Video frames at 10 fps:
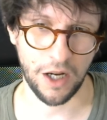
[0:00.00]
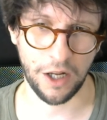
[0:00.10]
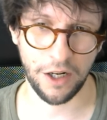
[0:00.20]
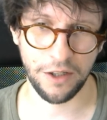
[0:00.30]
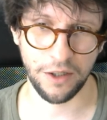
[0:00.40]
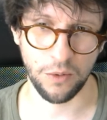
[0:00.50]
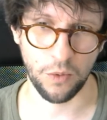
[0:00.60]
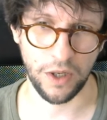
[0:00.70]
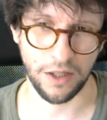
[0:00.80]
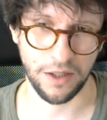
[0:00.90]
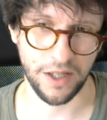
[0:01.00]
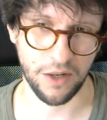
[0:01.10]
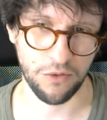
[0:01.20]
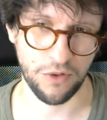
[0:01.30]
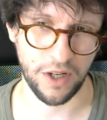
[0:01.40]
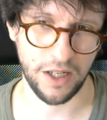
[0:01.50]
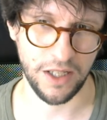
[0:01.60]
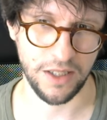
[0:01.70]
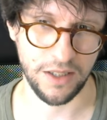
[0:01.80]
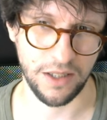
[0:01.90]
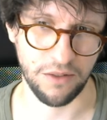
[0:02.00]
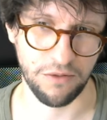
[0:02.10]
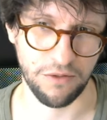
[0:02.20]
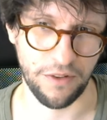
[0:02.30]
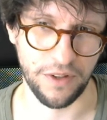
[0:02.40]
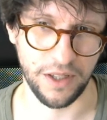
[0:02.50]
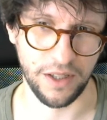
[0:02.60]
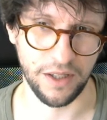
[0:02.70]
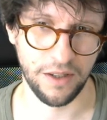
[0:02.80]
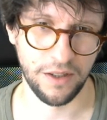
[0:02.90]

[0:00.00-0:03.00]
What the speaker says: Another way that it can fail is if the